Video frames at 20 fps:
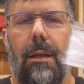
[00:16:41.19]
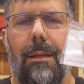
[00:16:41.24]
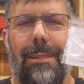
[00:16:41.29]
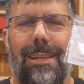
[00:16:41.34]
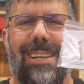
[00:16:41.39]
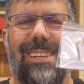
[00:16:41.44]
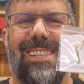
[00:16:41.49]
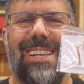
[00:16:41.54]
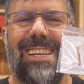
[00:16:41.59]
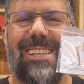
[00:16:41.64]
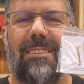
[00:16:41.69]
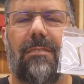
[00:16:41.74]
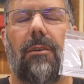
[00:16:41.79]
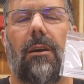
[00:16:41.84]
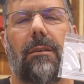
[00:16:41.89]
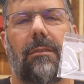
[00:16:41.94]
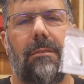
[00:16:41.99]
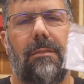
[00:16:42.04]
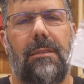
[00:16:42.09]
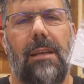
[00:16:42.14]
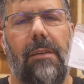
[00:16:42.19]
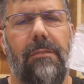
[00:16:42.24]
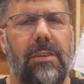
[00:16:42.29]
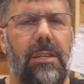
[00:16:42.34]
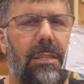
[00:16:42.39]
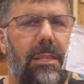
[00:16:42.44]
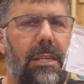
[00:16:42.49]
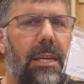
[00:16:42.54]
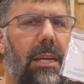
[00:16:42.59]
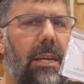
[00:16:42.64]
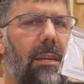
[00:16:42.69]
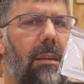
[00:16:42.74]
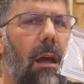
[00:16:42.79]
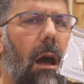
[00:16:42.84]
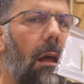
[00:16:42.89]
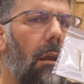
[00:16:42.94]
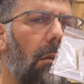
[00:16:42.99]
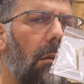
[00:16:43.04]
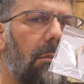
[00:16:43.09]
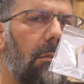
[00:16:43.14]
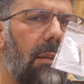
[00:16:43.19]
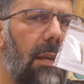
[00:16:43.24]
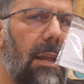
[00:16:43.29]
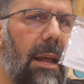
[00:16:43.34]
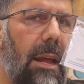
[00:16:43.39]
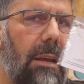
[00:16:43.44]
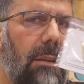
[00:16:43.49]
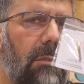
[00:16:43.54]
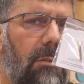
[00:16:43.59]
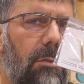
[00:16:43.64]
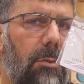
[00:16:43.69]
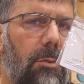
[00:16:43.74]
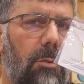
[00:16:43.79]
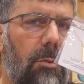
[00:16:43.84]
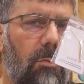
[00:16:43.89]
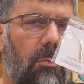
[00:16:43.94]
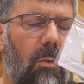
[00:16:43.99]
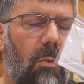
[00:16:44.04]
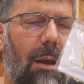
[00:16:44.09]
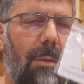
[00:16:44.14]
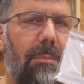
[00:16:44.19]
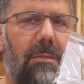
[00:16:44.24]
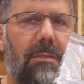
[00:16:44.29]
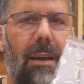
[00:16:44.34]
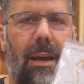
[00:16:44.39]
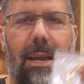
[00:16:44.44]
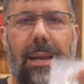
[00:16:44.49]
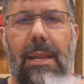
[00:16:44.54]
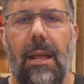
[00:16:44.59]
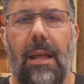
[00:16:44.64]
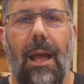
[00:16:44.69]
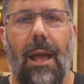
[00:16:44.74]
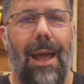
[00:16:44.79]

These things cost $17 at xTool's website,